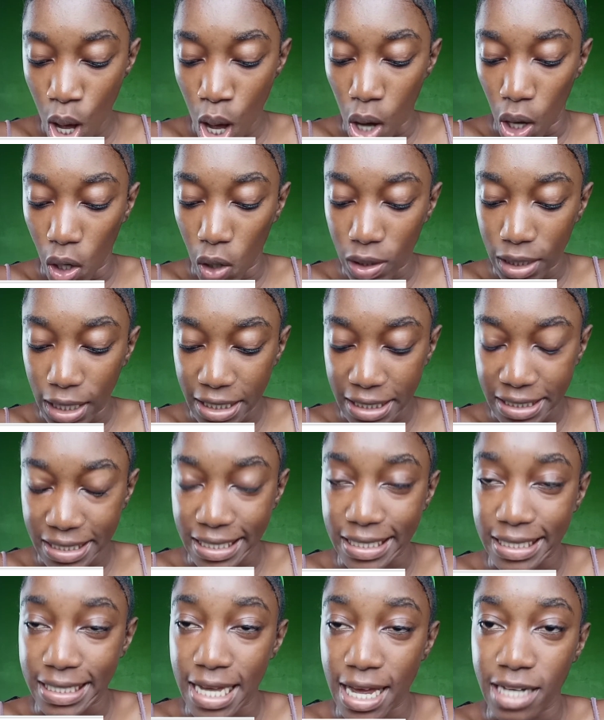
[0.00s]
how long does
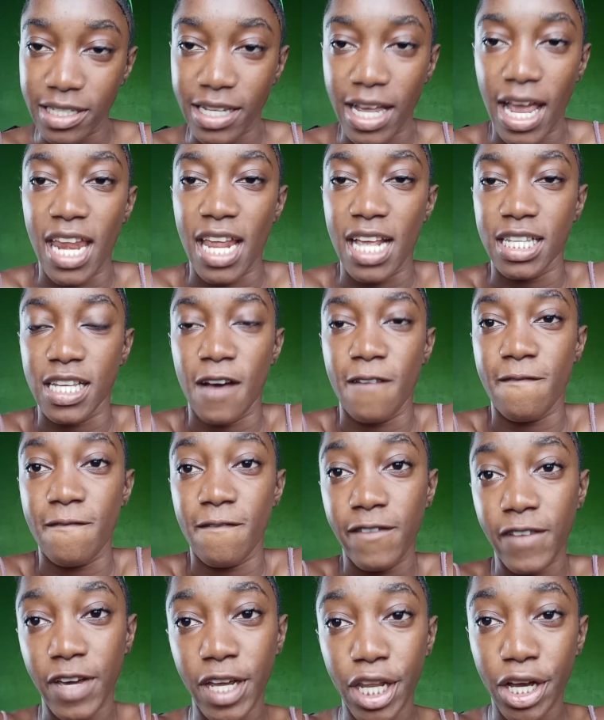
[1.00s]
it take to edit a
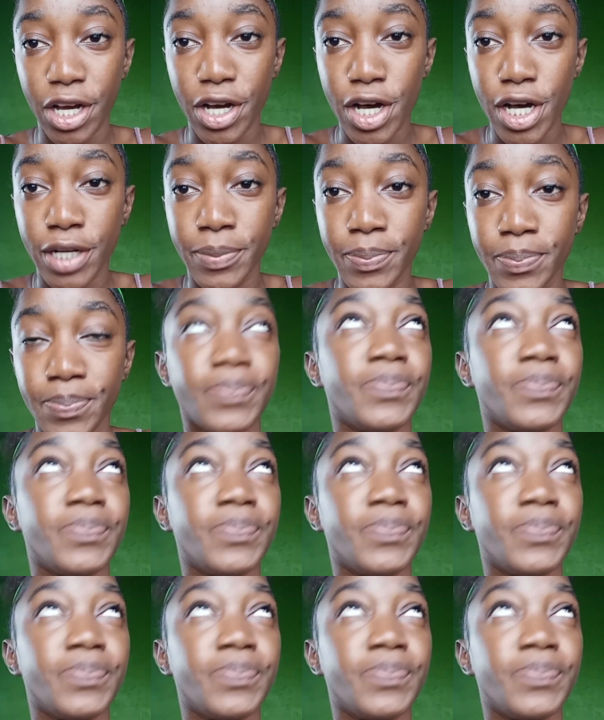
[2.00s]
video?